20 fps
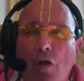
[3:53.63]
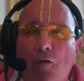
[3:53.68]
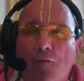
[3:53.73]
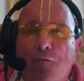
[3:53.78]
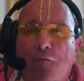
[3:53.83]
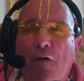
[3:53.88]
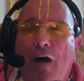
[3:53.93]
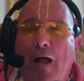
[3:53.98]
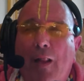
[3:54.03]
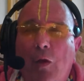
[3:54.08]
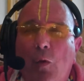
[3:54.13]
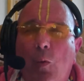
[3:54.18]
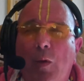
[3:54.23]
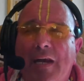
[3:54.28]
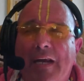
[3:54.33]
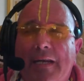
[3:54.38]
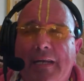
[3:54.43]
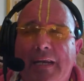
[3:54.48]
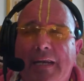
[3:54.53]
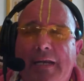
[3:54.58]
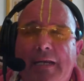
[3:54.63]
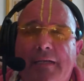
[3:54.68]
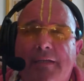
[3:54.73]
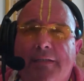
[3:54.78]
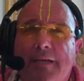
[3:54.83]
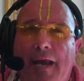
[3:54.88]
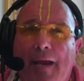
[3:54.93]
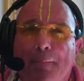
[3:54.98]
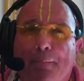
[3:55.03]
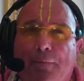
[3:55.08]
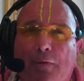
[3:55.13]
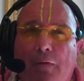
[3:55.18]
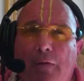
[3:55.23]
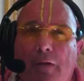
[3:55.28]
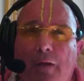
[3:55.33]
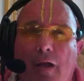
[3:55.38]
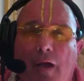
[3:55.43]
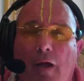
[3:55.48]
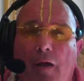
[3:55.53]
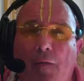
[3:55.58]
following the
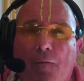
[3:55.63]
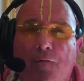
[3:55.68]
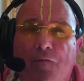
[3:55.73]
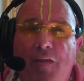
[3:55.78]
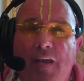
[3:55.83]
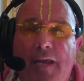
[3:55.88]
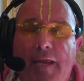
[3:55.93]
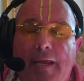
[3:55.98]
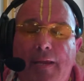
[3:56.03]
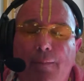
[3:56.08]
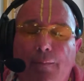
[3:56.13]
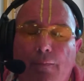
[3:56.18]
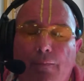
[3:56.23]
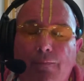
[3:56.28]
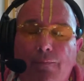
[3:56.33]
example of the